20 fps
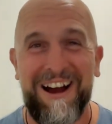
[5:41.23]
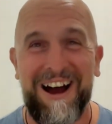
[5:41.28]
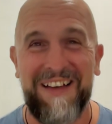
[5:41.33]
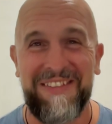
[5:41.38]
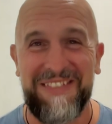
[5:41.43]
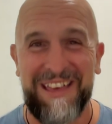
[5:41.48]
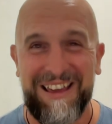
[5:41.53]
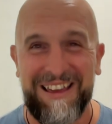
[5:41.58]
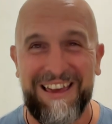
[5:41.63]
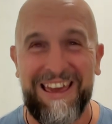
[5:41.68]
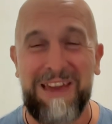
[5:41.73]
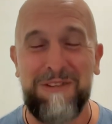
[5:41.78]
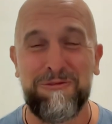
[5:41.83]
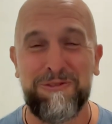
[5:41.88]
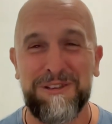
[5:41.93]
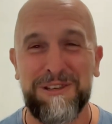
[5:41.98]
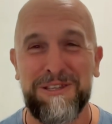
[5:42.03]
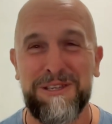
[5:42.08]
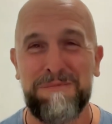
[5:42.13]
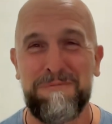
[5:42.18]
I think he
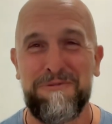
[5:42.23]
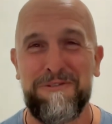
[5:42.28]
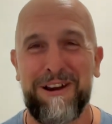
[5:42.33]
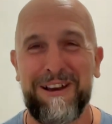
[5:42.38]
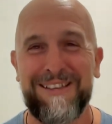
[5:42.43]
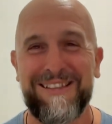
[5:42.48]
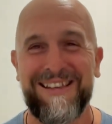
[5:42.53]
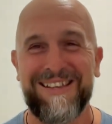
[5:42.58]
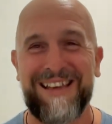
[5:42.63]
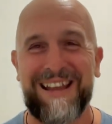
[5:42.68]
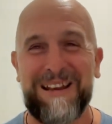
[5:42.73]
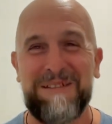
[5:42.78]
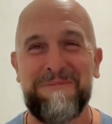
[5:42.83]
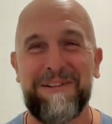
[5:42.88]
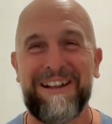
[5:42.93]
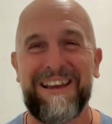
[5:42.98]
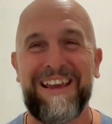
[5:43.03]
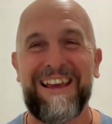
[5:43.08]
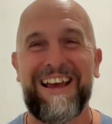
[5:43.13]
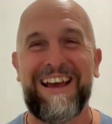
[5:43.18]
was as surprised as
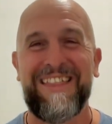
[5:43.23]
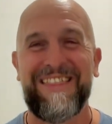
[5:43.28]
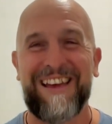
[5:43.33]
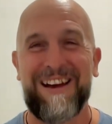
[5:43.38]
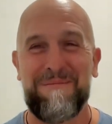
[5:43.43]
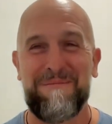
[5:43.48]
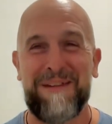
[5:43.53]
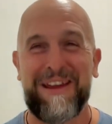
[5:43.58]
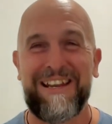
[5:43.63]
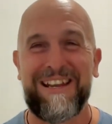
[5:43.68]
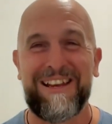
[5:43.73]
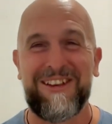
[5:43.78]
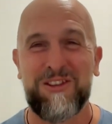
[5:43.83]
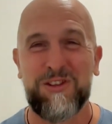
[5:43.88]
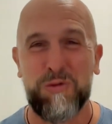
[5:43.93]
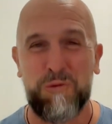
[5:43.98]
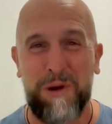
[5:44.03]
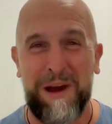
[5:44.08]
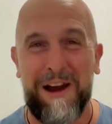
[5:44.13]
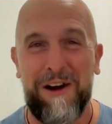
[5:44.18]
anybody, and that made it
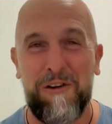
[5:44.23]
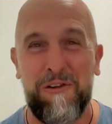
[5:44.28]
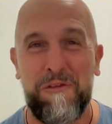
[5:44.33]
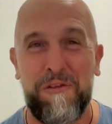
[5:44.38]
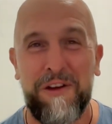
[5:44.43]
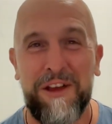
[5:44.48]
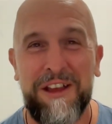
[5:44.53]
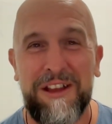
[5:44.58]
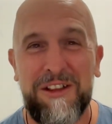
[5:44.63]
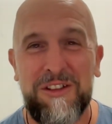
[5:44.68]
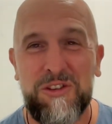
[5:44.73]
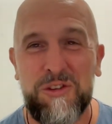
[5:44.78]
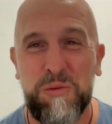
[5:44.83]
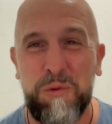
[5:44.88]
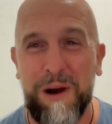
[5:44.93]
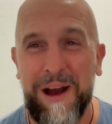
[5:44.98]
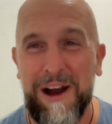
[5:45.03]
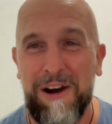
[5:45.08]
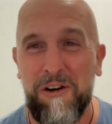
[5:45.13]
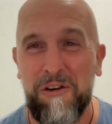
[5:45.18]

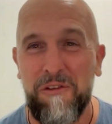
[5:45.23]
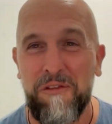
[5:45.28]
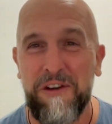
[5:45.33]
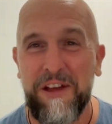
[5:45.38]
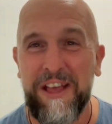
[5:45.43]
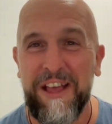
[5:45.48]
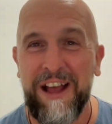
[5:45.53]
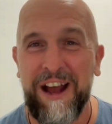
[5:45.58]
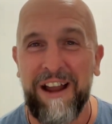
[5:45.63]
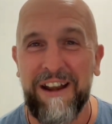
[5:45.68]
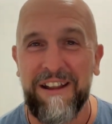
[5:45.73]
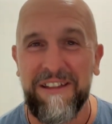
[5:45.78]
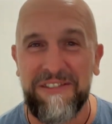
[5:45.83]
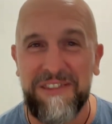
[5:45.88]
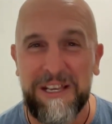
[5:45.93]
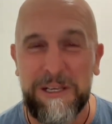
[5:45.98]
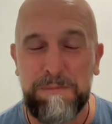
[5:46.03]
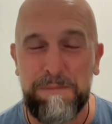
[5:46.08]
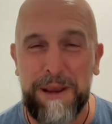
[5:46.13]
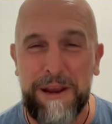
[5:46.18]
12-12. And at
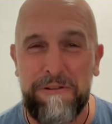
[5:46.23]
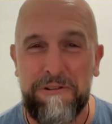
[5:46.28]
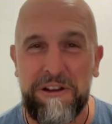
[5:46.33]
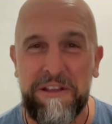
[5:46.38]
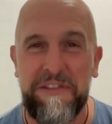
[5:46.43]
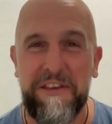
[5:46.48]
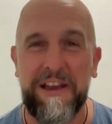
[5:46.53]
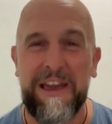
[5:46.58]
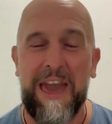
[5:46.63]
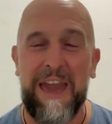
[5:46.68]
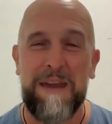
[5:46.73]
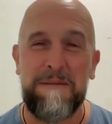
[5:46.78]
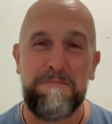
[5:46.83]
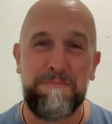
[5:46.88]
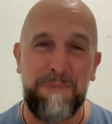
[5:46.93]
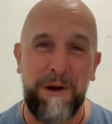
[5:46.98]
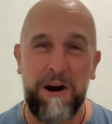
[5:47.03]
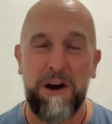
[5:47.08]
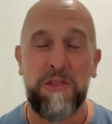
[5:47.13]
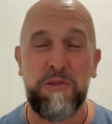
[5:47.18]
this period of the
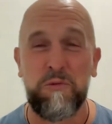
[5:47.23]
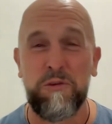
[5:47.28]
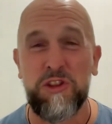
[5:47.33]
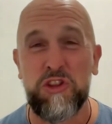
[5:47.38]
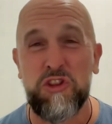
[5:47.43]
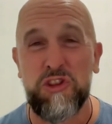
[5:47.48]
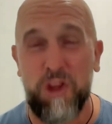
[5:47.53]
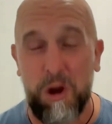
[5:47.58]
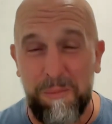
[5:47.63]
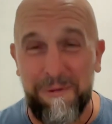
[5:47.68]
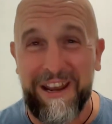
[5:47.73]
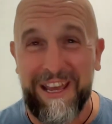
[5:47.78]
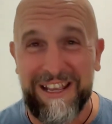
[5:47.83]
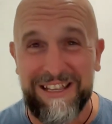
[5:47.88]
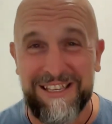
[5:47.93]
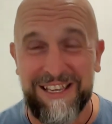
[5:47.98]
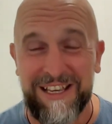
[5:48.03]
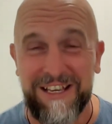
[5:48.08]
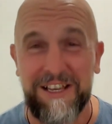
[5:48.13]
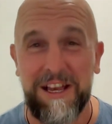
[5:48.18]
game, Bath were
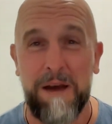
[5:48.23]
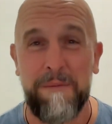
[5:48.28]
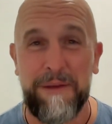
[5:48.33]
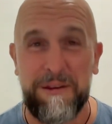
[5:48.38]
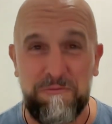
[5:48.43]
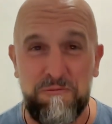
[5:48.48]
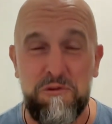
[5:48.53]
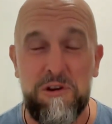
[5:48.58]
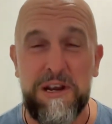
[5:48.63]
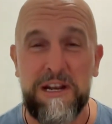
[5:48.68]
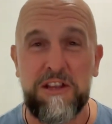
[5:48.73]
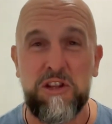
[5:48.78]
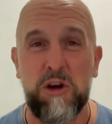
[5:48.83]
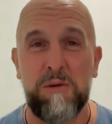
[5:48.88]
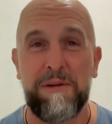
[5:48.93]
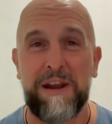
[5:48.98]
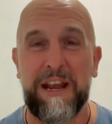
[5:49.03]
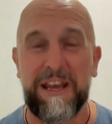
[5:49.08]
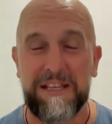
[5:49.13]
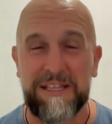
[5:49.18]
dominating. I mean, really
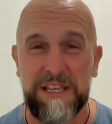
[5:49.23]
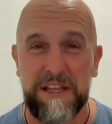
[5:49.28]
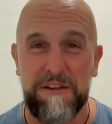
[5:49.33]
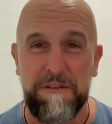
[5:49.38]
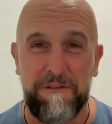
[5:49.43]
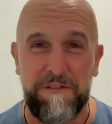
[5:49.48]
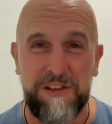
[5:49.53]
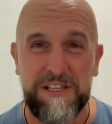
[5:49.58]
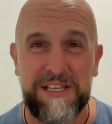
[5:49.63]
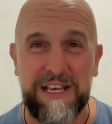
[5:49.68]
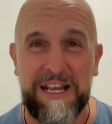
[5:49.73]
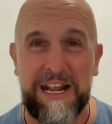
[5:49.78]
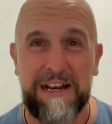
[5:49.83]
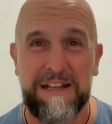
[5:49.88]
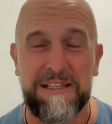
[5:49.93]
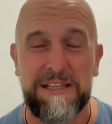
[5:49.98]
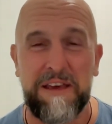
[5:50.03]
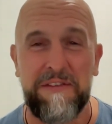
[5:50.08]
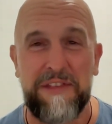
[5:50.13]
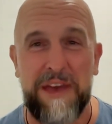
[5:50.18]
dominating. The
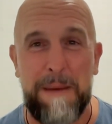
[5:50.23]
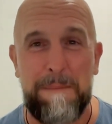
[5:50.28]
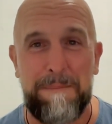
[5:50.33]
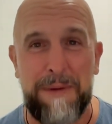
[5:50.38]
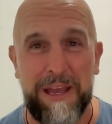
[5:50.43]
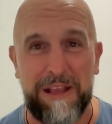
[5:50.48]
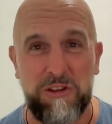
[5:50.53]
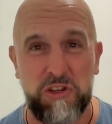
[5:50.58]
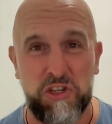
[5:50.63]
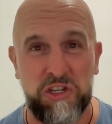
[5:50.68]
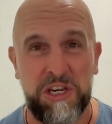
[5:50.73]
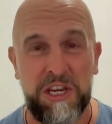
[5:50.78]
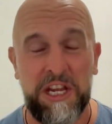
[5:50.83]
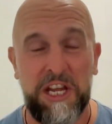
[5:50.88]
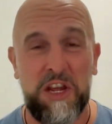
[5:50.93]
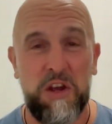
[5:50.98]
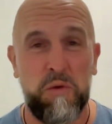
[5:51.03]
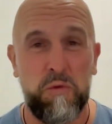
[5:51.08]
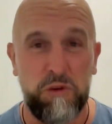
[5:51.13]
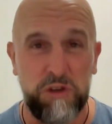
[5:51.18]
physicality of their bench
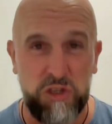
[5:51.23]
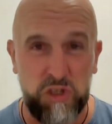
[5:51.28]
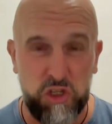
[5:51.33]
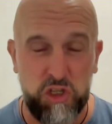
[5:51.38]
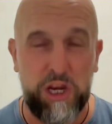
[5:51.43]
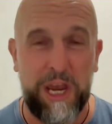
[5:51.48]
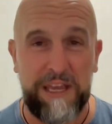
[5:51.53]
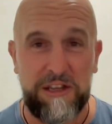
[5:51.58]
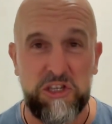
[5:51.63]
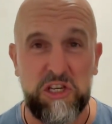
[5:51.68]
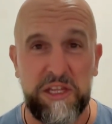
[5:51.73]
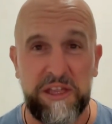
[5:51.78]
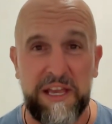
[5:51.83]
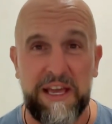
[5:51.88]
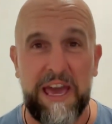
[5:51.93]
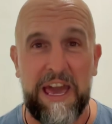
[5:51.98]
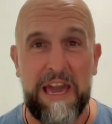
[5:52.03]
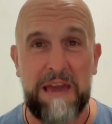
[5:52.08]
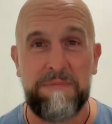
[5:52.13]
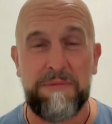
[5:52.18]
was changing the
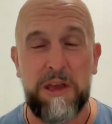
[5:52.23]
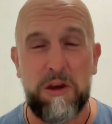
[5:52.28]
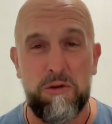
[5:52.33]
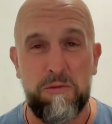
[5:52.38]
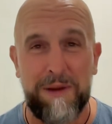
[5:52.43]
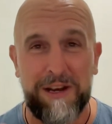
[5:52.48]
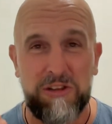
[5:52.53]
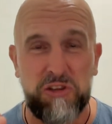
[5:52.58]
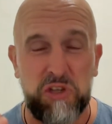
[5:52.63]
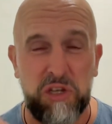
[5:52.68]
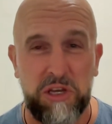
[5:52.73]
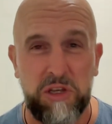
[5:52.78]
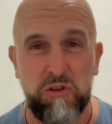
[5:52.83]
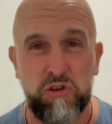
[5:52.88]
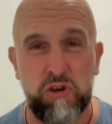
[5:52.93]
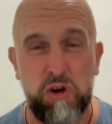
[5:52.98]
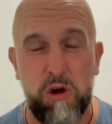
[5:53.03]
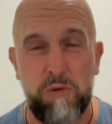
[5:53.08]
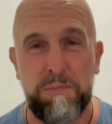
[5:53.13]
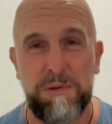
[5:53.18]
game. They were managed to
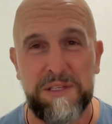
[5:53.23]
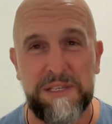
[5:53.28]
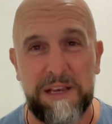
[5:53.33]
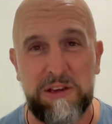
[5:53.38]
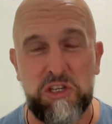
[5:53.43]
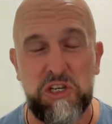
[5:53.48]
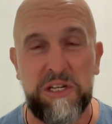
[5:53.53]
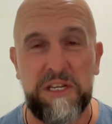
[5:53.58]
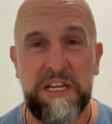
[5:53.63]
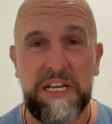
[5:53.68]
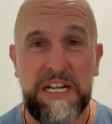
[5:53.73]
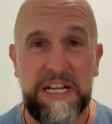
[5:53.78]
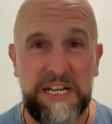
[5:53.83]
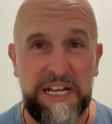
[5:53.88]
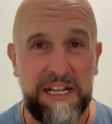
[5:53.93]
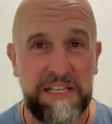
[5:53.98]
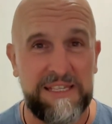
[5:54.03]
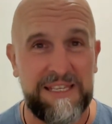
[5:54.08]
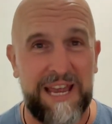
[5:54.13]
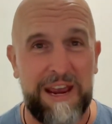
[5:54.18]
control possession
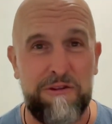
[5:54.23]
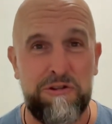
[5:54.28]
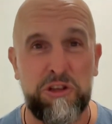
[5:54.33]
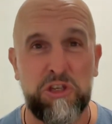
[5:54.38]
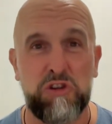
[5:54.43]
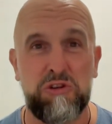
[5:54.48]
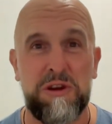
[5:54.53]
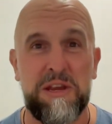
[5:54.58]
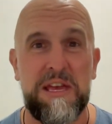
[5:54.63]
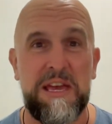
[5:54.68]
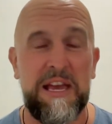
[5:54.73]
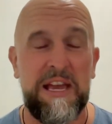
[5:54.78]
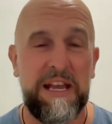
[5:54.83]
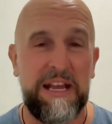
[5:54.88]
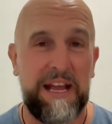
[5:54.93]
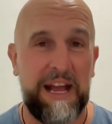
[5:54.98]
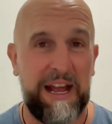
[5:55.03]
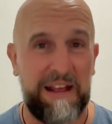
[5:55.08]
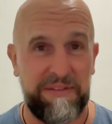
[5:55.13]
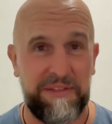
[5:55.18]
and territory,
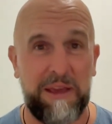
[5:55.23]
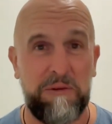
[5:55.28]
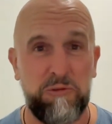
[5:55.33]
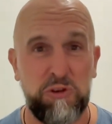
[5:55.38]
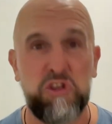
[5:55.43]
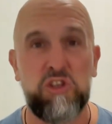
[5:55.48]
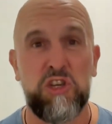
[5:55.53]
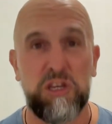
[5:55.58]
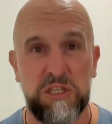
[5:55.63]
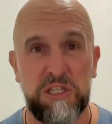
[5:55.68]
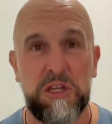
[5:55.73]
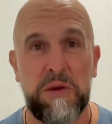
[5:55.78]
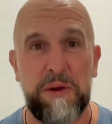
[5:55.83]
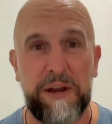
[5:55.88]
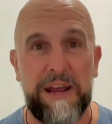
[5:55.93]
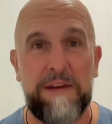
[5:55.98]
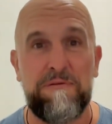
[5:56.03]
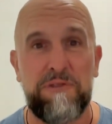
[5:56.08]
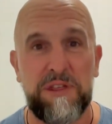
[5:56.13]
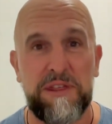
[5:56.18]
and they were just
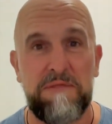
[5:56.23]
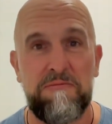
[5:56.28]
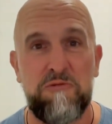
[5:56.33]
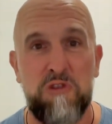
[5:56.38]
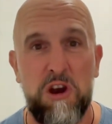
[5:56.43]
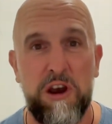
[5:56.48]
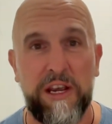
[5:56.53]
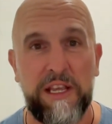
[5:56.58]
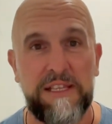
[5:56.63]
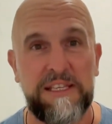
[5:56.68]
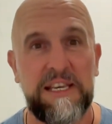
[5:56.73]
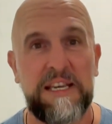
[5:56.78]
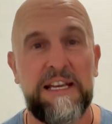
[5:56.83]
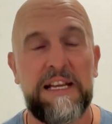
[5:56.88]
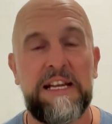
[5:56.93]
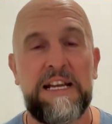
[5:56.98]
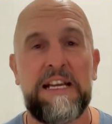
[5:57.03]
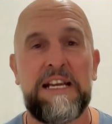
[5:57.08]
doing everything right.